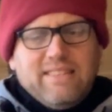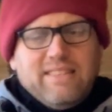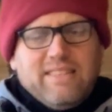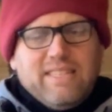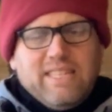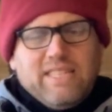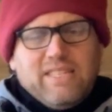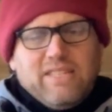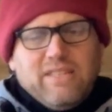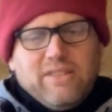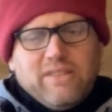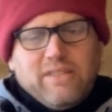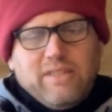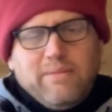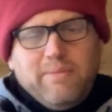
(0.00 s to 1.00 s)
Just
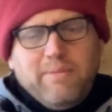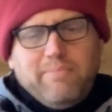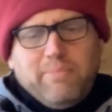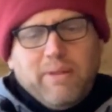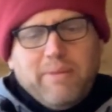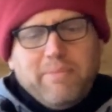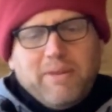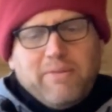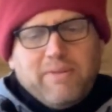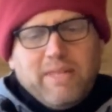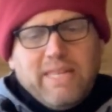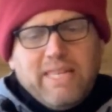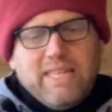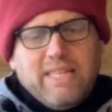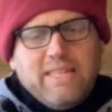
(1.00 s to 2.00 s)
looks to be plumbing
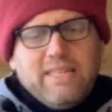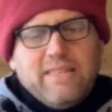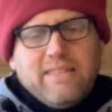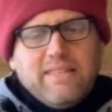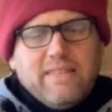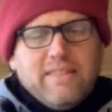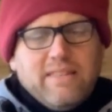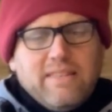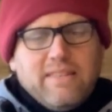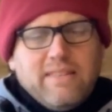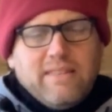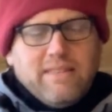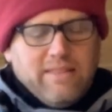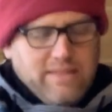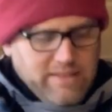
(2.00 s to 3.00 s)
related.
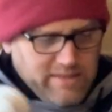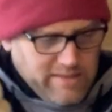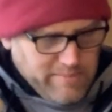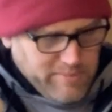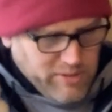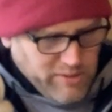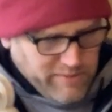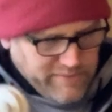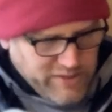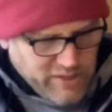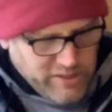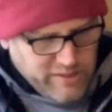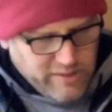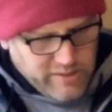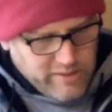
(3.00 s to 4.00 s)
Some sort of
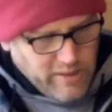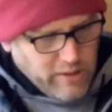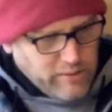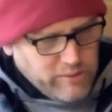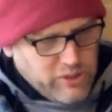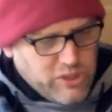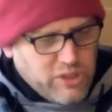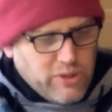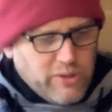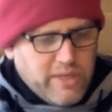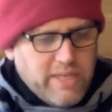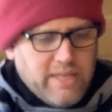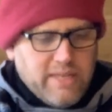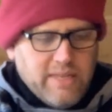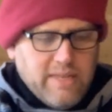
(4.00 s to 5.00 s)
hose
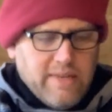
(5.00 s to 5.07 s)
joint.